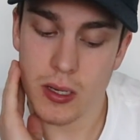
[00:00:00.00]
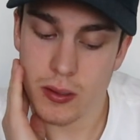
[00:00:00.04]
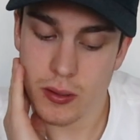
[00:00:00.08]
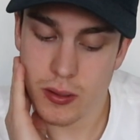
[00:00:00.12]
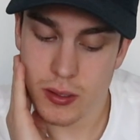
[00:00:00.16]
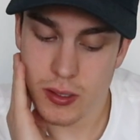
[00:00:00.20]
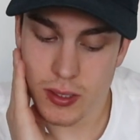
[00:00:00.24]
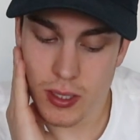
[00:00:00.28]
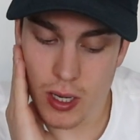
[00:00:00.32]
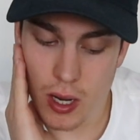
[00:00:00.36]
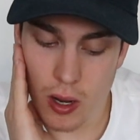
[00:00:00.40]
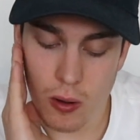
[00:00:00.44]

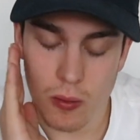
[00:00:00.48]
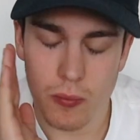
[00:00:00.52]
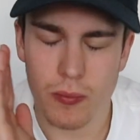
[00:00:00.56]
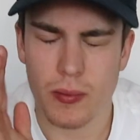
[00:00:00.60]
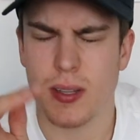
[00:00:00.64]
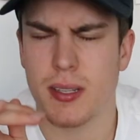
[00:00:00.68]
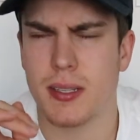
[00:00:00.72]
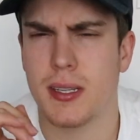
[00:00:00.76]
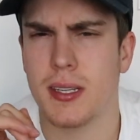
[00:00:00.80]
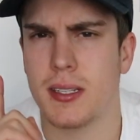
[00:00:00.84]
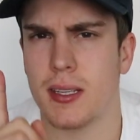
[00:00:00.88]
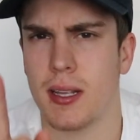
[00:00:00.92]
So,
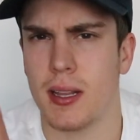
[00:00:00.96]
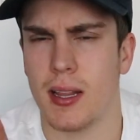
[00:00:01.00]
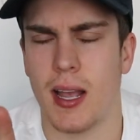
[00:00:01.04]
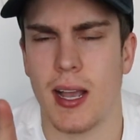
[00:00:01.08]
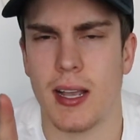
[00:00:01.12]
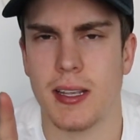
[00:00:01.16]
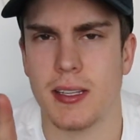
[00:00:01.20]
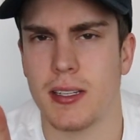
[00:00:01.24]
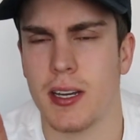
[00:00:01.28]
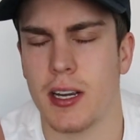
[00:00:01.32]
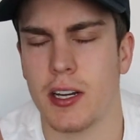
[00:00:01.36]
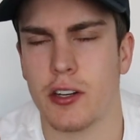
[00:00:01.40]
this isn't
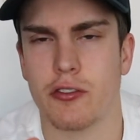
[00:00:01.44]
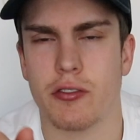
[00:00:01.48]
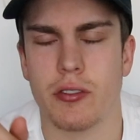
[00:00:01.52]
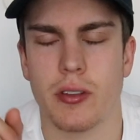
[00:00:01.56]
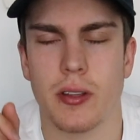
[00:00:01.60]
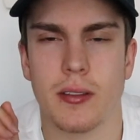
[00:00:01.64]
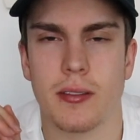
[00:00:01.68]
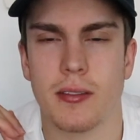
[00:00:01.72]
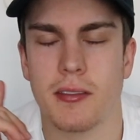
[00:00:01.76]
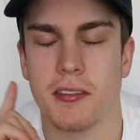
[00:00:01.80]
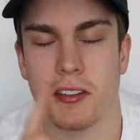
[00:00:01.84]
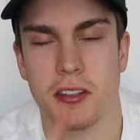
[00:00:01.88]
last
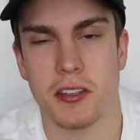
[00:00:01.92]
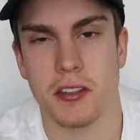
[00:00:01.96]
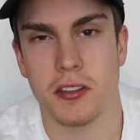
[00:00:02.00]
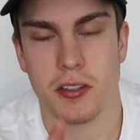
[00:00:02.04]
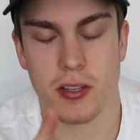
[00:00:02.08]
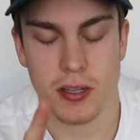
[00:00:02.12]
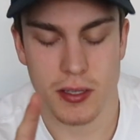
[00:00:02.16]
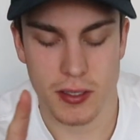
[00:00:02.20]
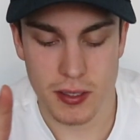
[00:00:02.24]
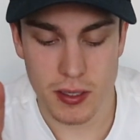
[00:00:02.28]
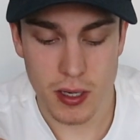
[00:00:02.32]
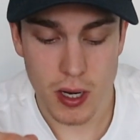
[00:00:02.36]
actually, this is
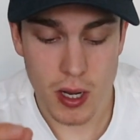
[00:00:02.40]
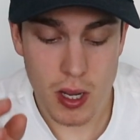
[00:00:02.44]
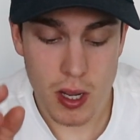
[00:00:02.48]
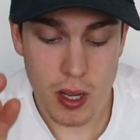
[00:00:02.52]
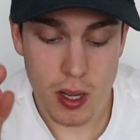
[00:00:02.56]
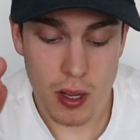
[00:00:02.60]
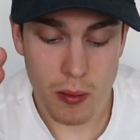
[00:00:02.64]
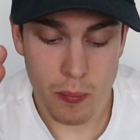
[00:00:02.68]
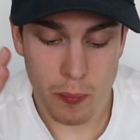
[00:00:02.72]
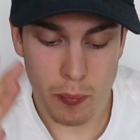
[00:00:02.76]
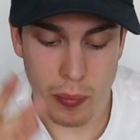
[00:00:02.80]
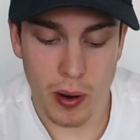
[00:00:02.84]
just
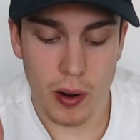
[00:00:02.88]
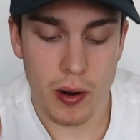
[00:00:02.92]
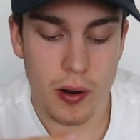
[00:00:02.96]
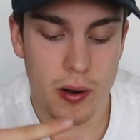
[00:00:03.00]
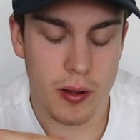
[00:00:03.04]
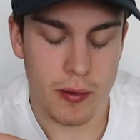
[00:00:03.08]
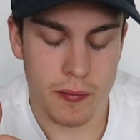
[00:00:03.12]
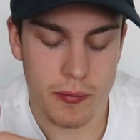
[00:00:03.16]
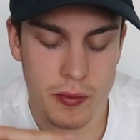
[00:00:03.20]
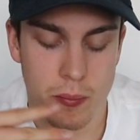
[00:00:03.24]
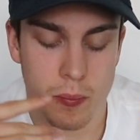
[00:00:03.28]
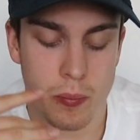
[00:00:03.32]
part
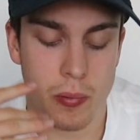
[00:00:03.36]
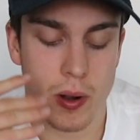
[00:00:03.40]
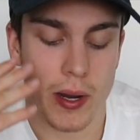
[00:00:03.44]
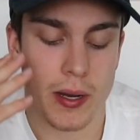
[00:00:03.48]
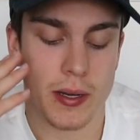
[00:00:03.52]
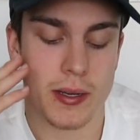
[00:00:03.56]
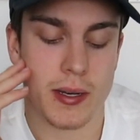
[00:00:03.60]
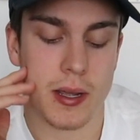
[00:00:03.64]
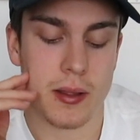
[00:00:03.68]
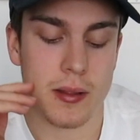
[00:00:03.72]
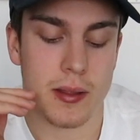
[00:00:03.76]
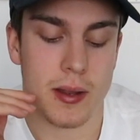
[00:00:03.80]
of the
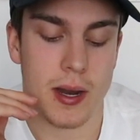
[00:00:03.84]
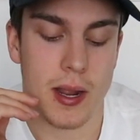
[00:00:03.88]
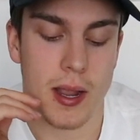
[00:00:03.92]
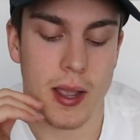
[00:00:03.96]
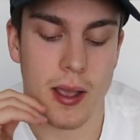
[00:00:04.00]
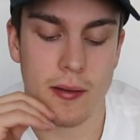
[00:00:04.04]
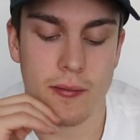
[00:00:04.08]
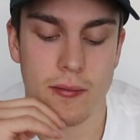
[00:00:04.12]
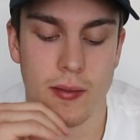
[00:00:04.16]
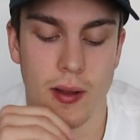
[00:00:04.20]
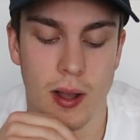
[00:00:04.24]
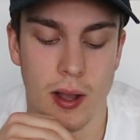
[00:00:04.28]
breakdown that I
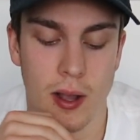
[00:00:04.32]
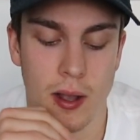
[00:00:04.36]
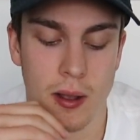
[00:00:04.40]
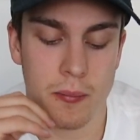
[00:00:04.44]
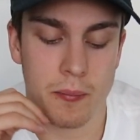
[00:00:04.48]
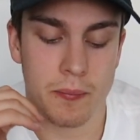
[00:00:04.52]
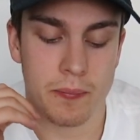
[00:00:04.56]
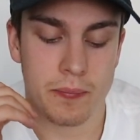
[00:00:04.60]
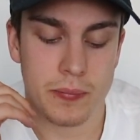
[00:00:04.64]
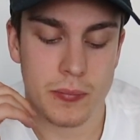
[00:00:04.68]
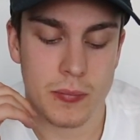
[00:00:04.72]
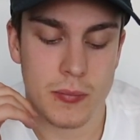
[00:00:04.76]
have.
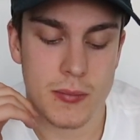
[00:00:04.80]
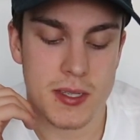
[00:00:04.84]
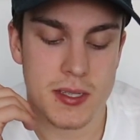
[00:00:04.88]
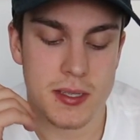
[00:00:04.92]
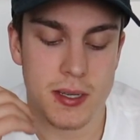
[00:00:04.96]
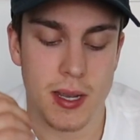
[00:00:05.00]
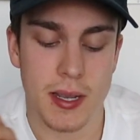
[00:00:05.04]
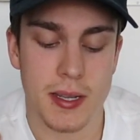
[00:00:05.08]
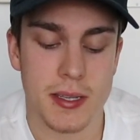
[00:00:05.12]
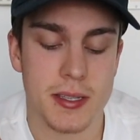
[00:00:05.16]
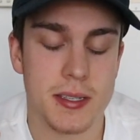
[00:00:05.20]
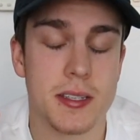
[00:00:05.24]

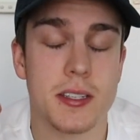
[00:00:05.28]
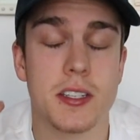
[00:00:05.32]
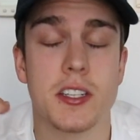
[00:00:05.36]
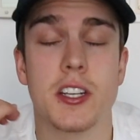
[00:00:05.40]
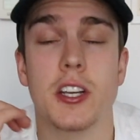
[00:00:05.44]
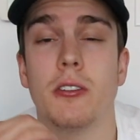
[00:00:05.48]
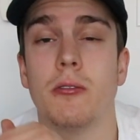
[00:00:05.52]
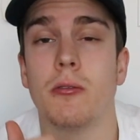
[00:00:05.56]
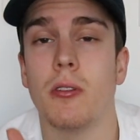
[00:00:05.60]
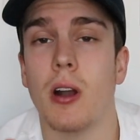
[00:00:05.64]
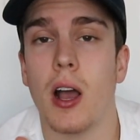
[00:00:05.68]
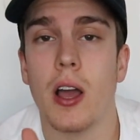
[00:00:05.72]
Sites,
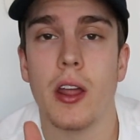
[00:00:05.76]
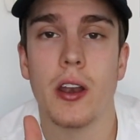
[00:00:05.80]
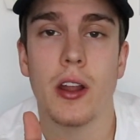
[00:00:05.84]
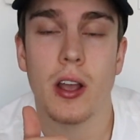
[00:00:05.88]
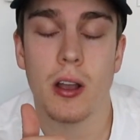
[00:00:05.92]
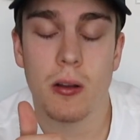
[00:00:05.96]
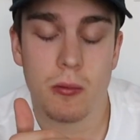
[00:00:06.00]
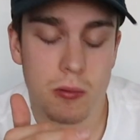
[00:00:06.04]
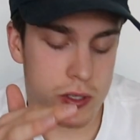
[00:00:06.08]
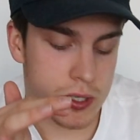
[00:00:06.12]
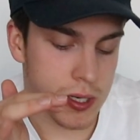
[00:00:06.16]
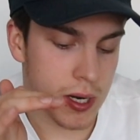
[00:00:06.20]

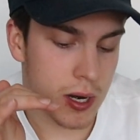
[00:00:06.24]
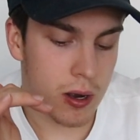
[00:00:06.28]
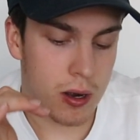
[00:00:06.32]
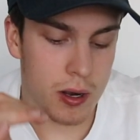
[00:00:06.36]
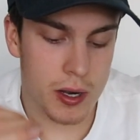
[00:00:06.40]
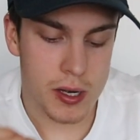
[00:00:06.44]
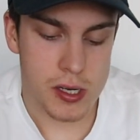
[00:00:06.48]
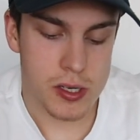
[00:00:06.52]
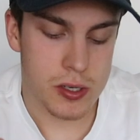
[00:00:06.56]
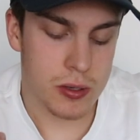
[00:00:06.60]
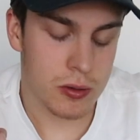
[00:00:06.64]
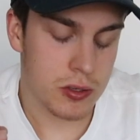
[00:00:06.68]
Tirana, which I
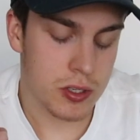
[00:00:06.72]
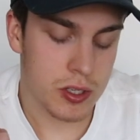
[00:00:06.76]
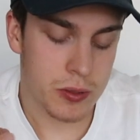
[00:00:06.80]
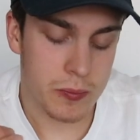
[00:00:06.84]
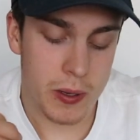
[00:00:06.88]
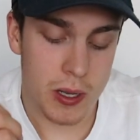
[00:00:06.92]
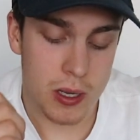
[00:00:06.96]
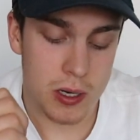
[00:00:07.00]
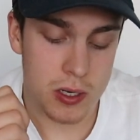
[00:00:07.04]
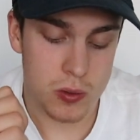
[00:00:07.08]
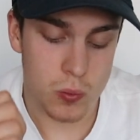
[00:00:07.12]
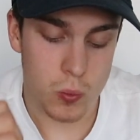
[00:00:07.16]
already told you
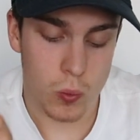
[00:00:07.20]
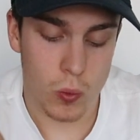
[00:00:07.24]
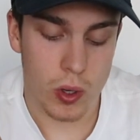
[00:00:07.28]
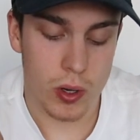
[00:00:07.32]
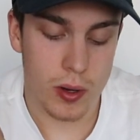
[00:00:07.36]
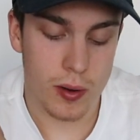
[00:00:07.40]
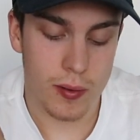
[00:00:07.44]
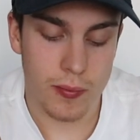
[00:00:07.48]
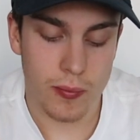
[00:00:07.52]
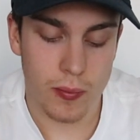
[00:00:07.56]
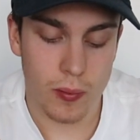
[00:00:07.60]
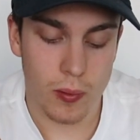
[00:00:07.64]
about, is
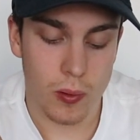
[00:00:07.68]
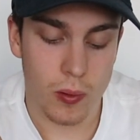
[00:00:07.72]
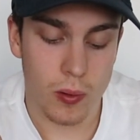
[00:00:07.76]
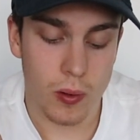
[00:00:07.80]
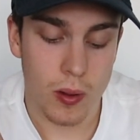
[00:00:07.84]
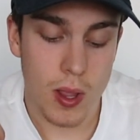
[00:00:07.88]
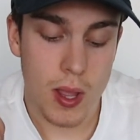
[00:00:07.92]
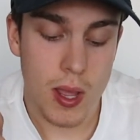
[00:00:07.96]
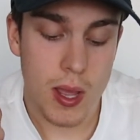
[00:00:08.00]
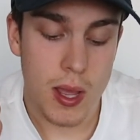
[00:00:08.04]
wonderful.